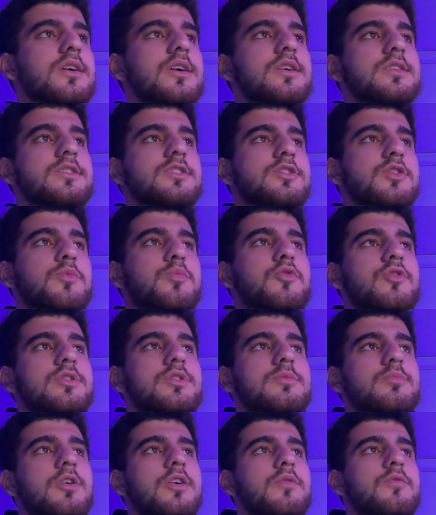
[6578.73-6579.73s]

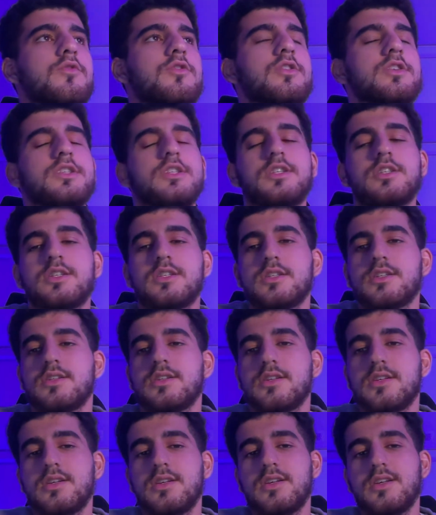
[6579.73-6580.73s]
support my work,
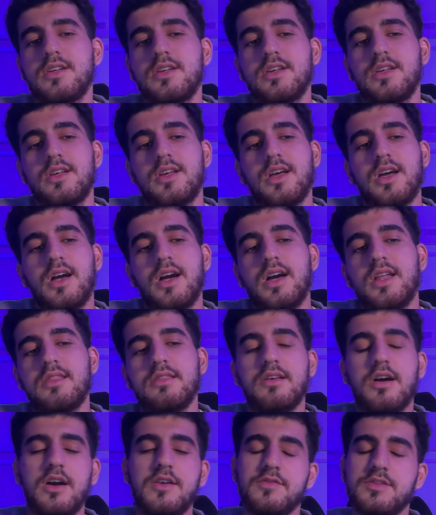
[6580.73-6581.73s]
and
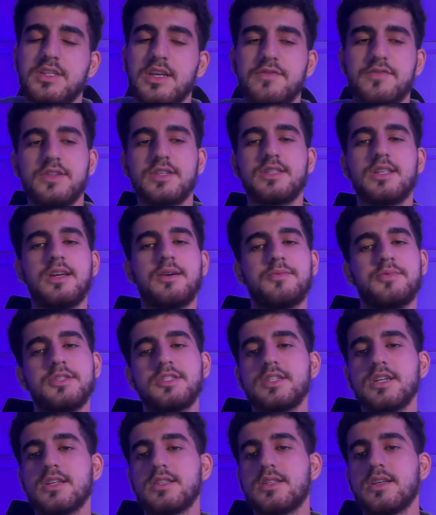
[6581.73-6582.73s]
I would definitely
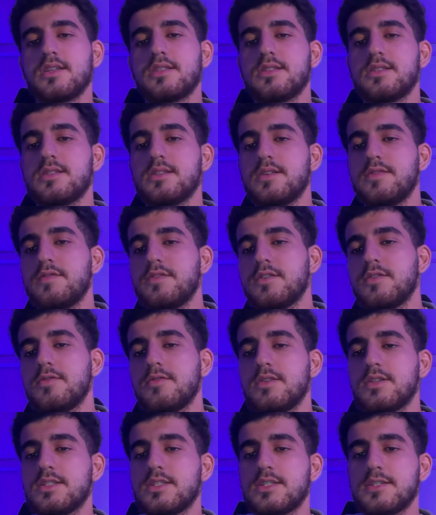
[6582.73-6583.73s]
appreciate that if you do
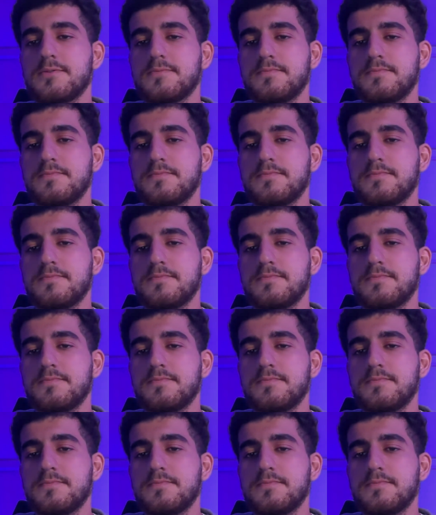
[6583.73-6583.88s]
this.